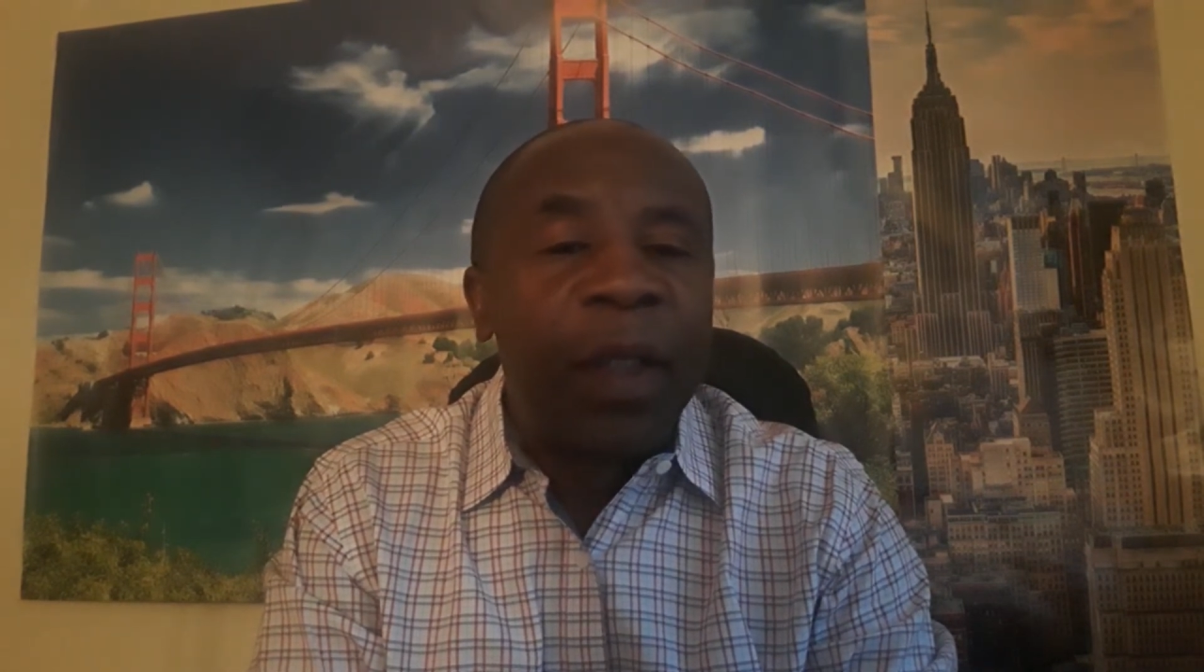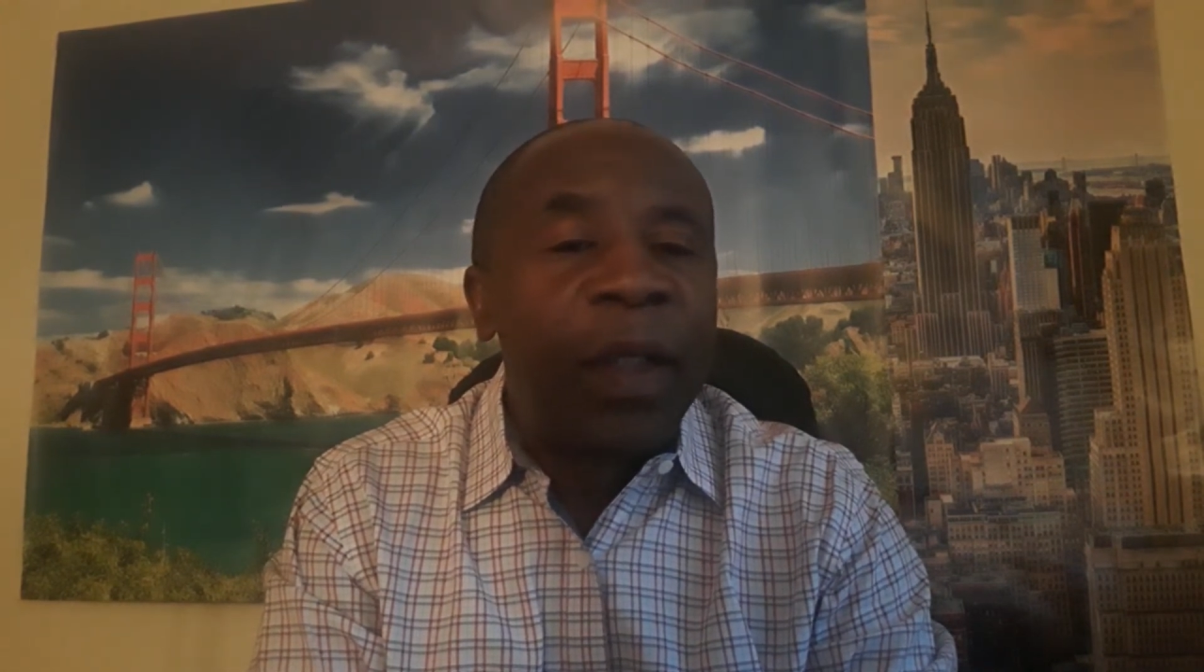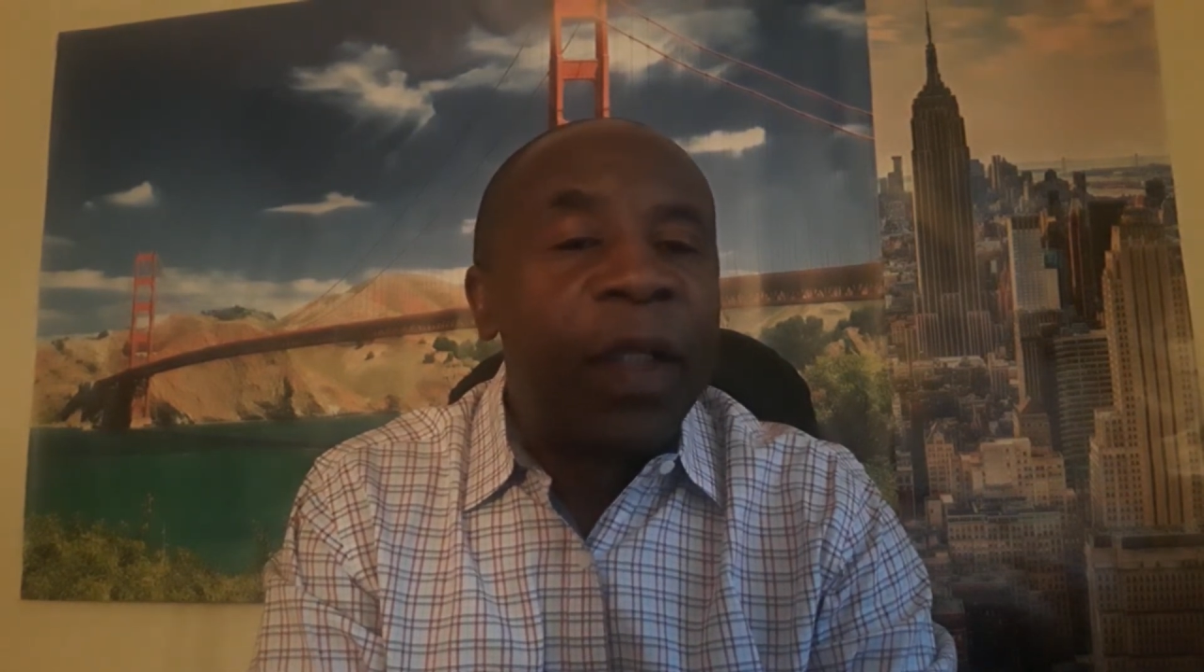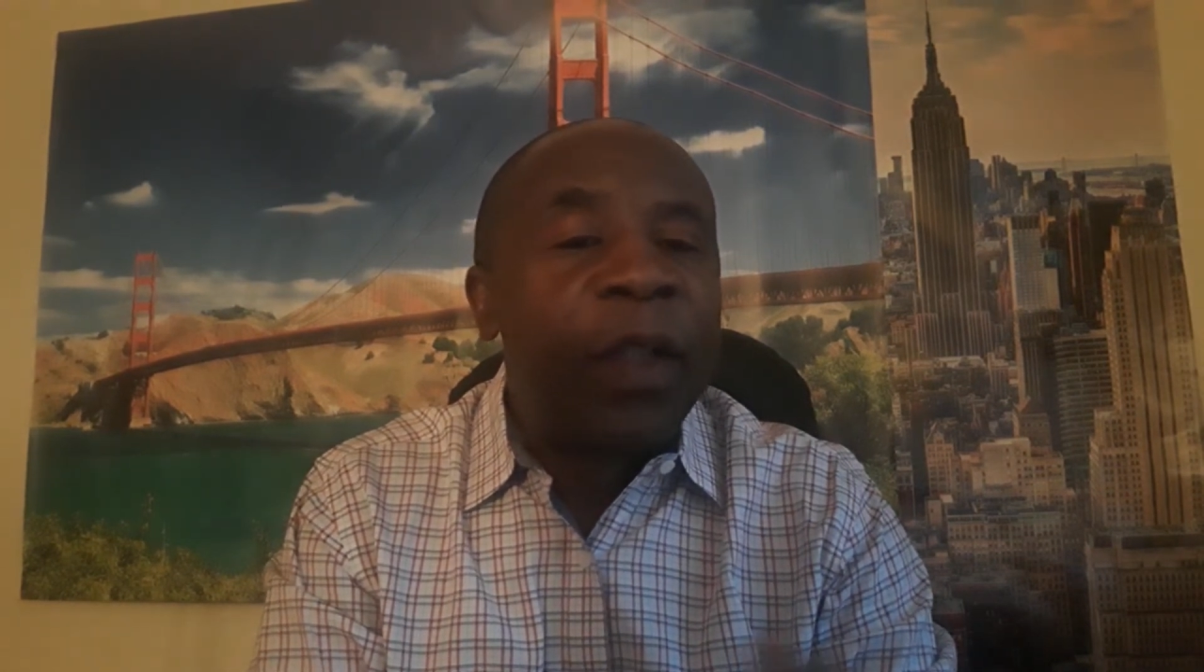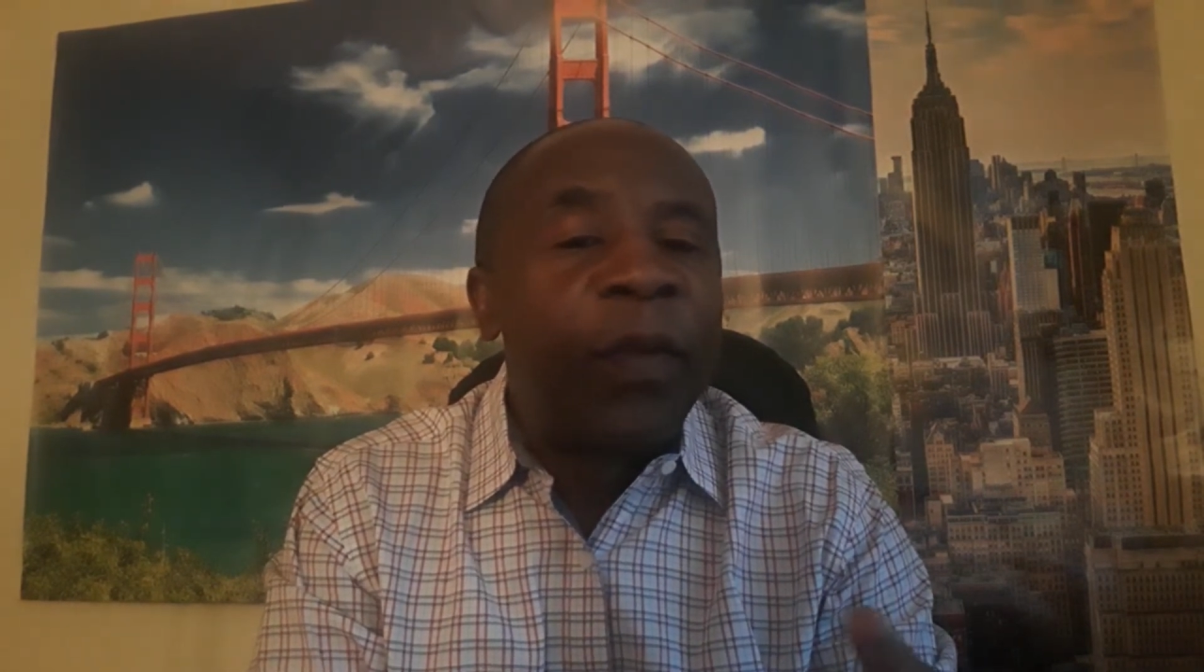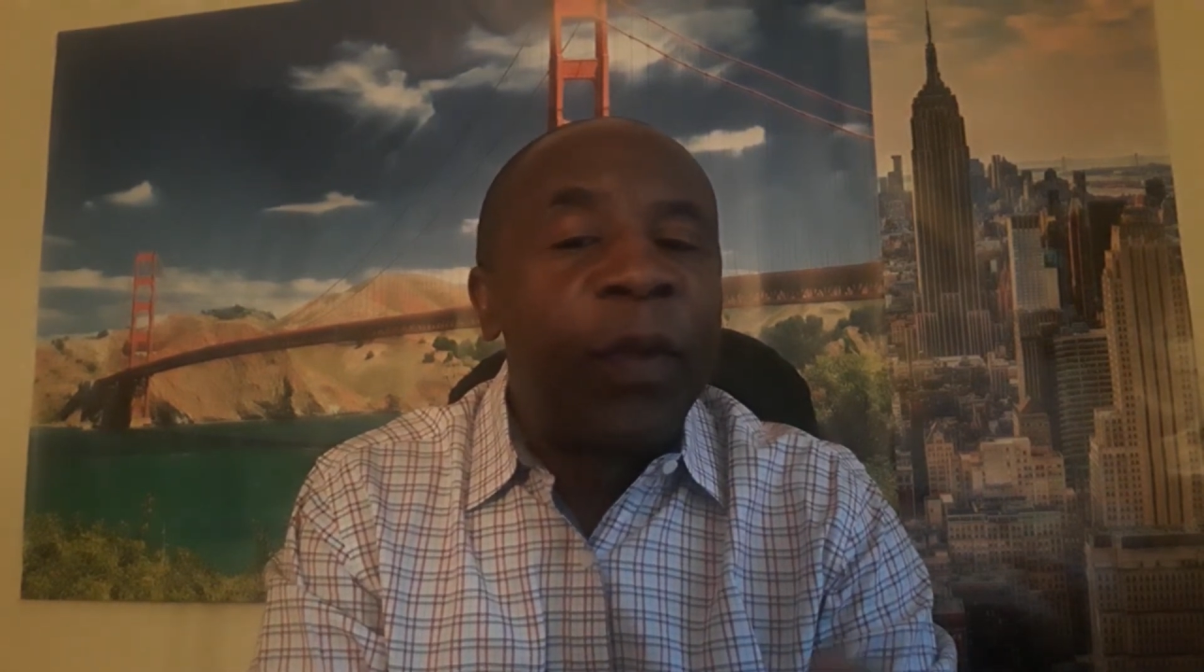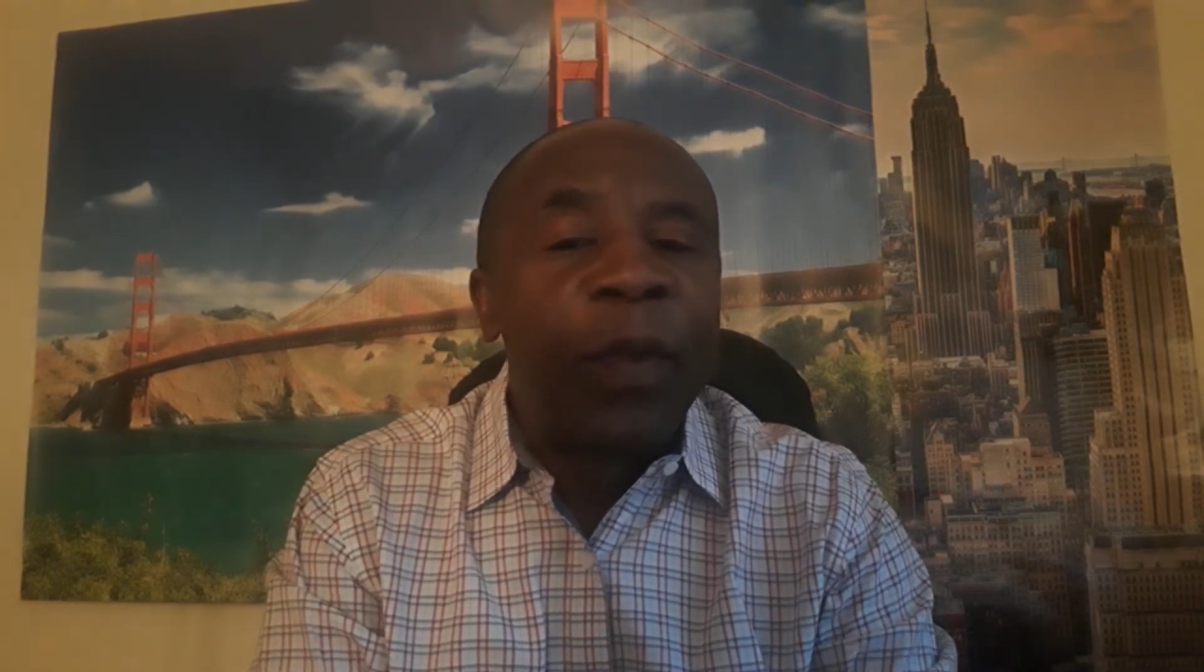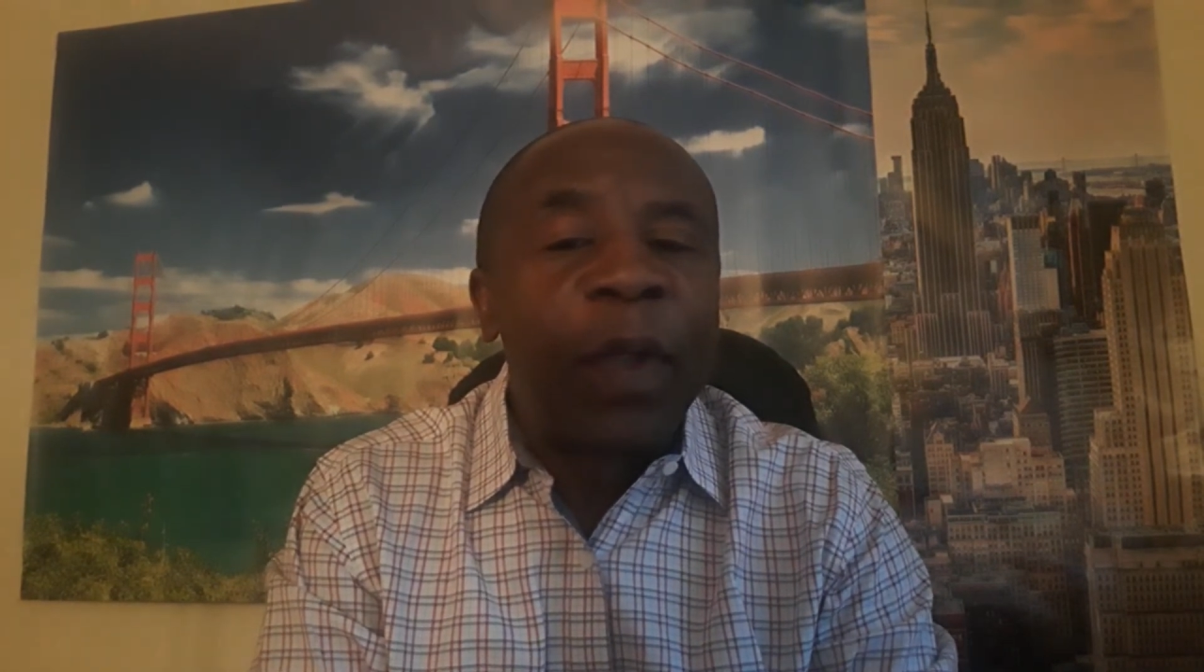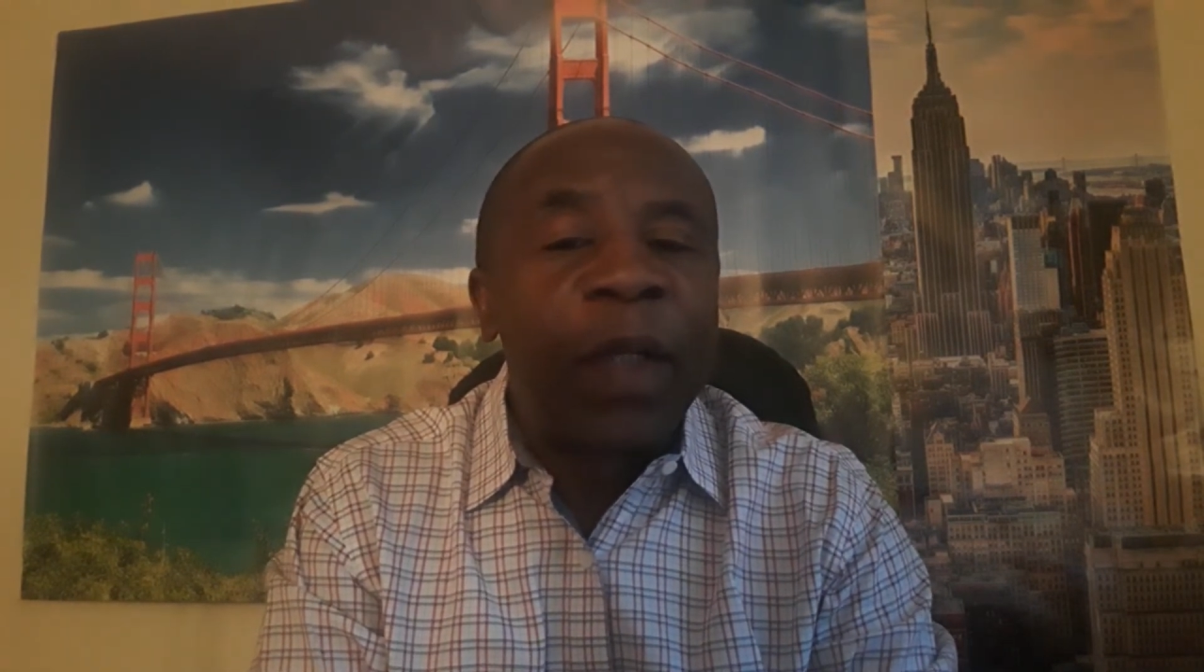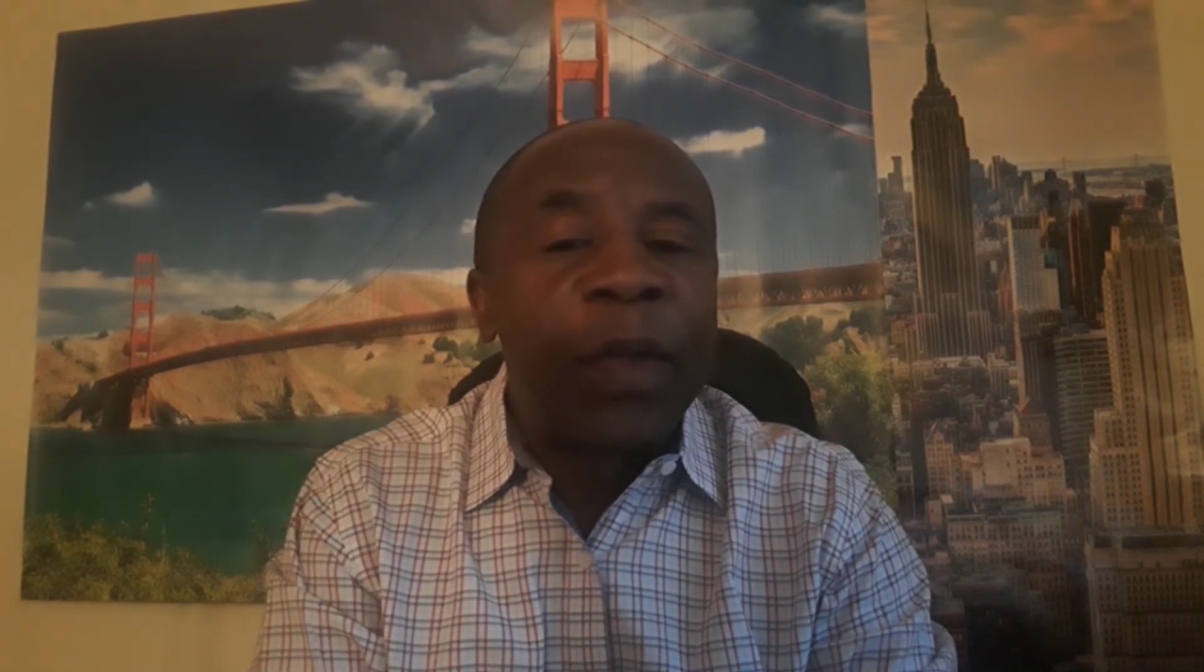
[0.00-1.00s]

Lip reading: Then if you look at